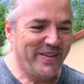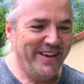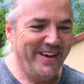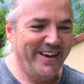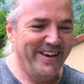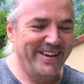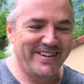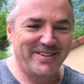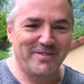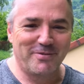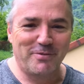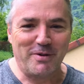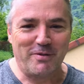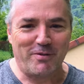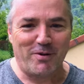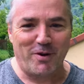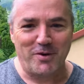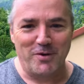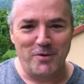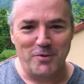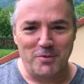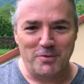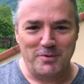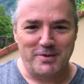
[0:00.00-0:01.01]
And we've
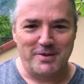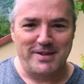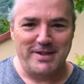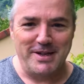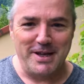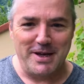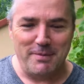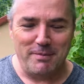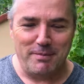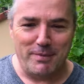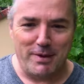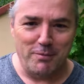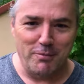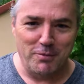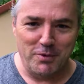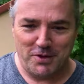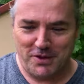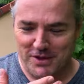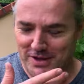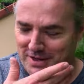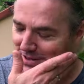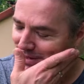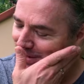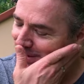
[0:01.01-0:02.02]
got a dear mom
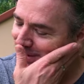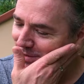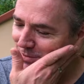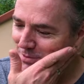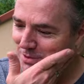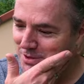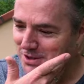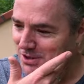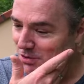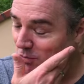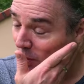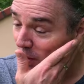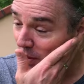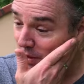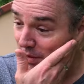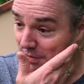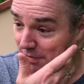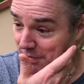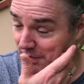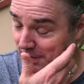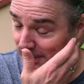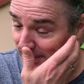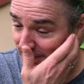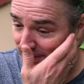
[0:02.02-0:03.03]
with us, which is
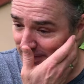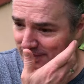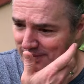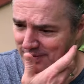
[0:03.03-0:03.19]
wonderful.